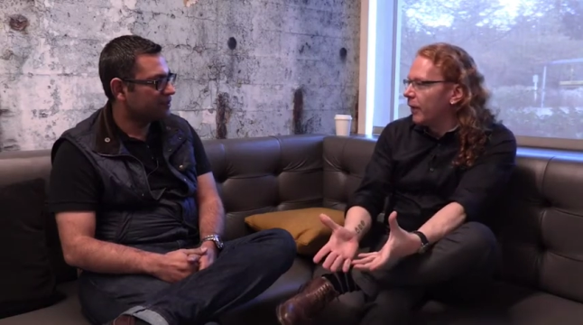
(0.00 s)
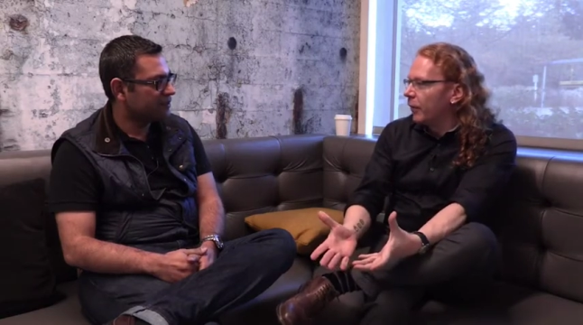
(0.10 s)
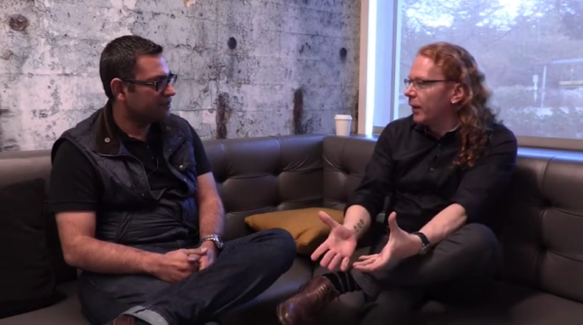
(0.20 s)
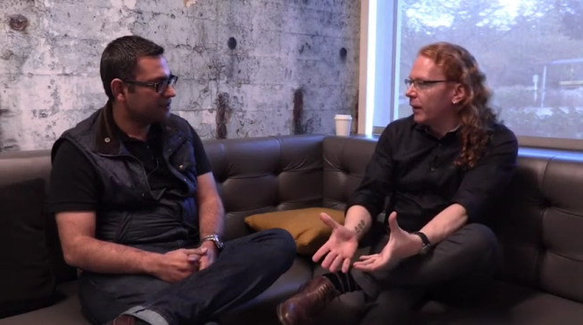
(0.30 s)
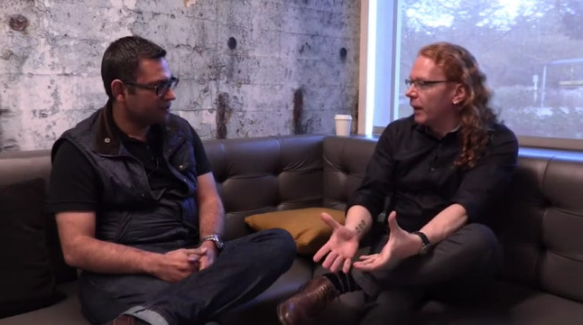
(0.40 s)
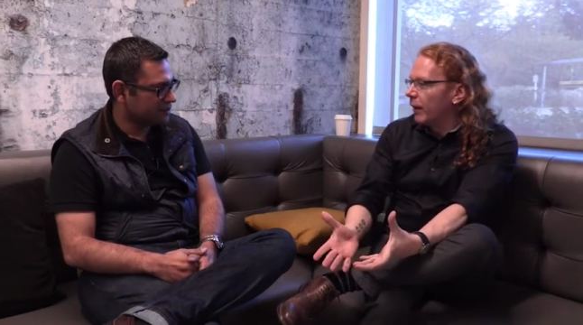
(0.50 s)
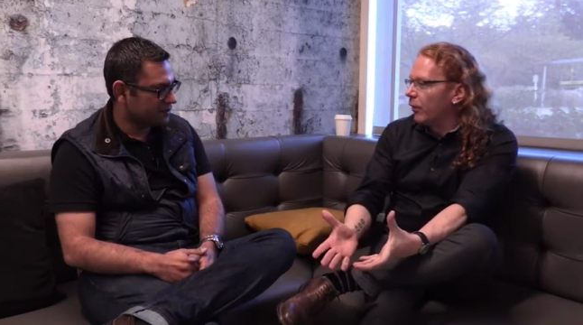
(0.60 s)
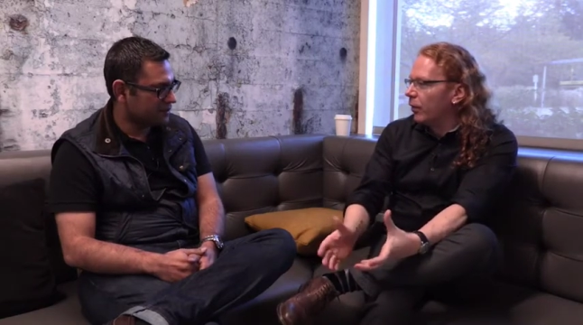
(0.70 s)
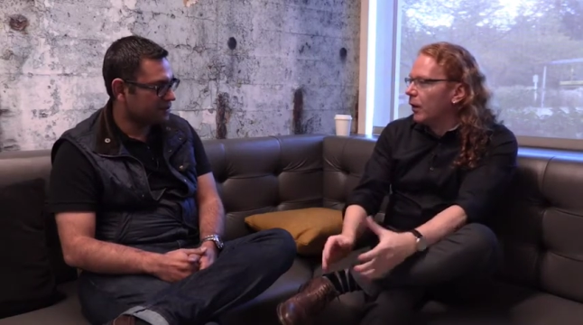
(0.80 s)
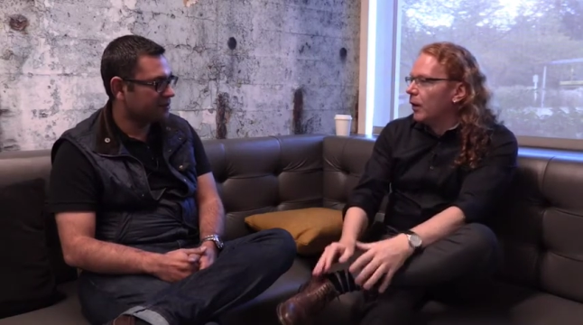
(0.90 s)
Speaker 1: right
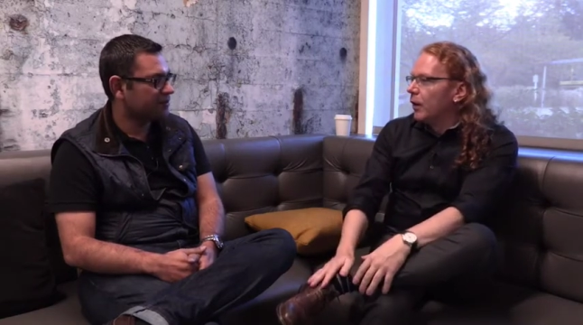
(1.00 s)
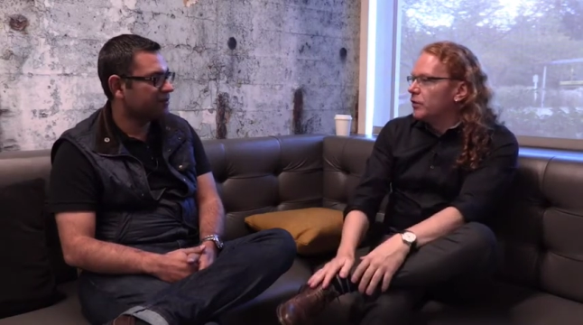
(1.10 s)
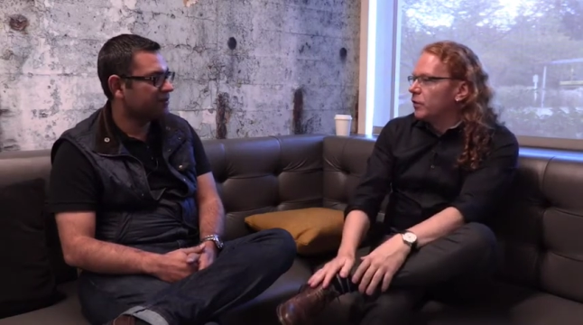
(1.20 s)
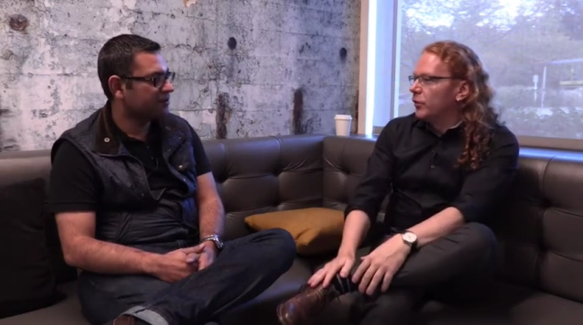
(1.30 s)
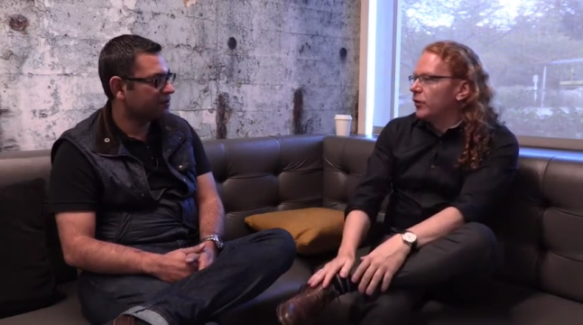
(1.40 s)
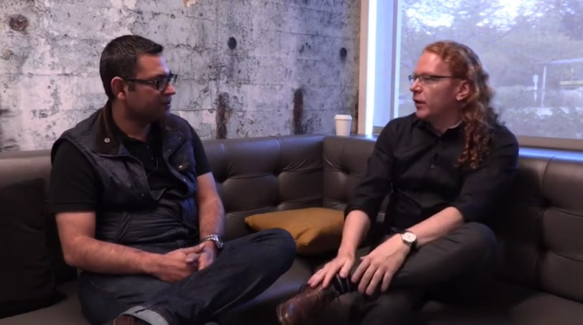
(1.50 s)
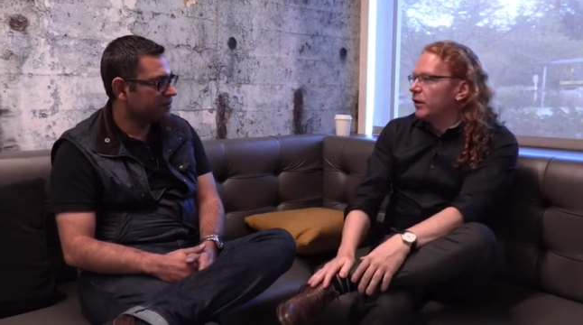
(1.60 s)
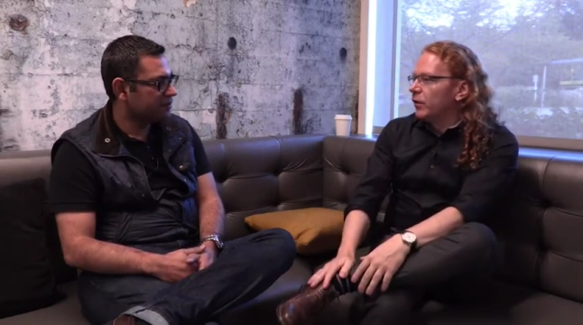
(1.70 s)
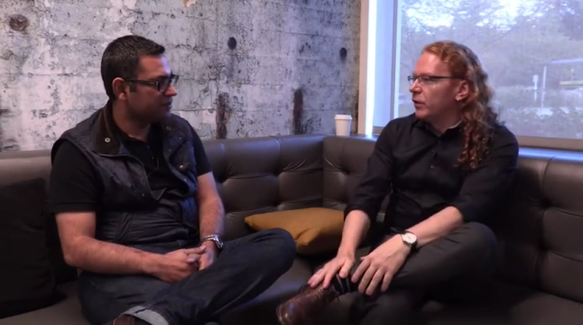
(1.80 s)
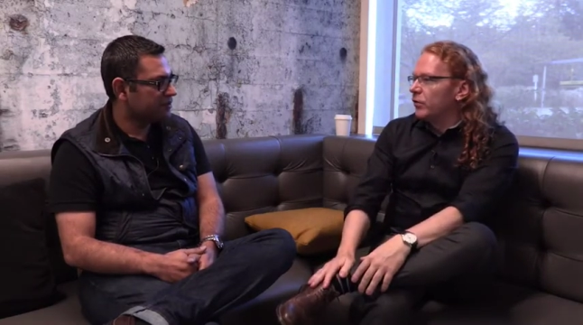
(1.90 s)
now. Do you think
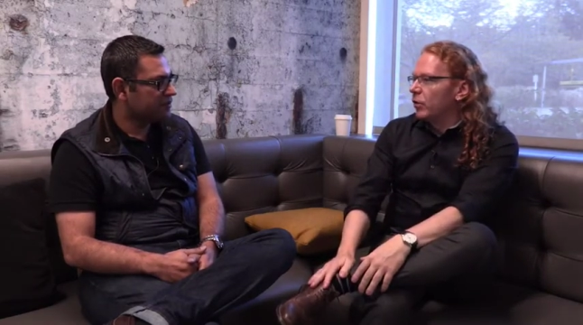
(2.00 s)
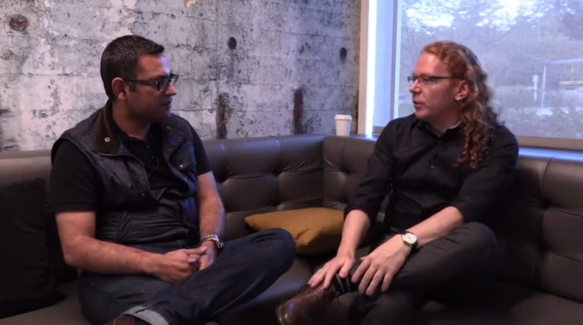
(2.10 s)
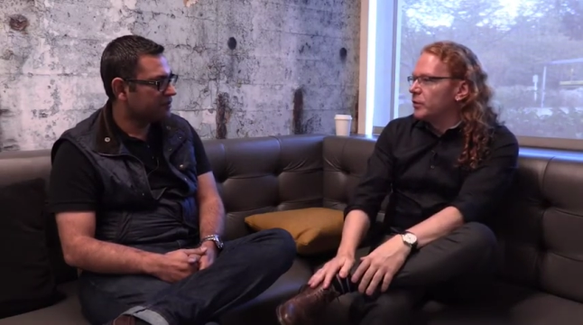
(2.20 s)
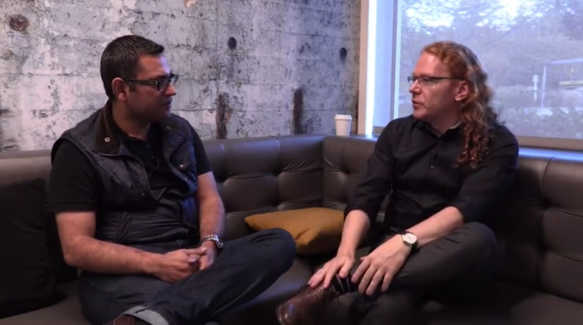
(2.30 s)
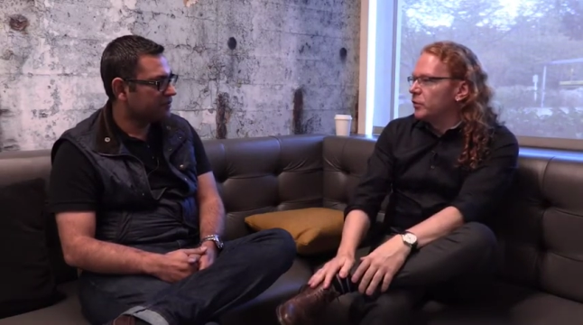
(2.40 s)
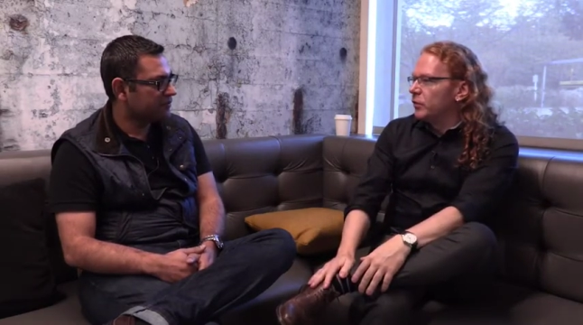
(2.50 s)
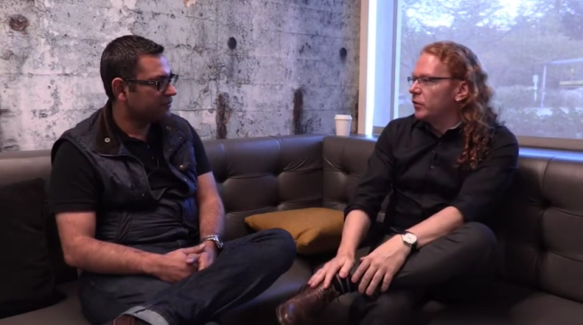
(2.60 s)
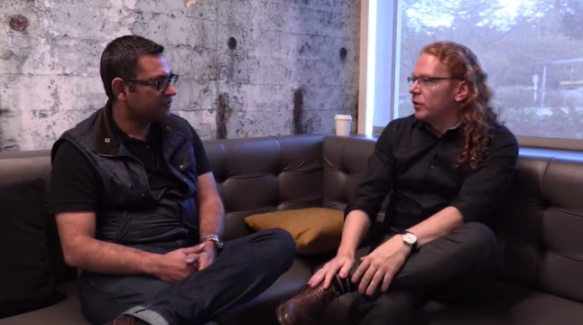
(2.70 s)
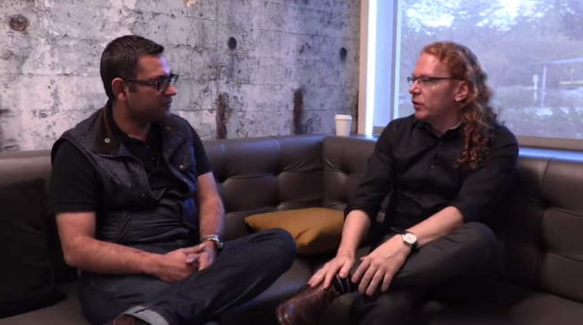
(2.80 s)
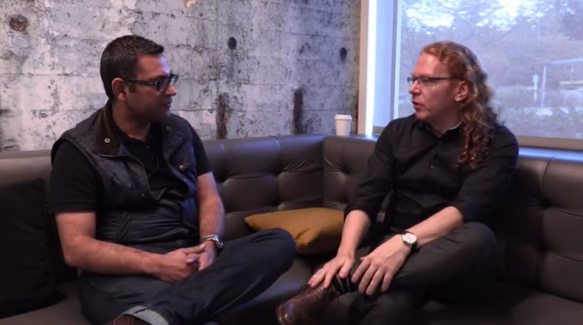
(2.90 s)
there is an opportunity,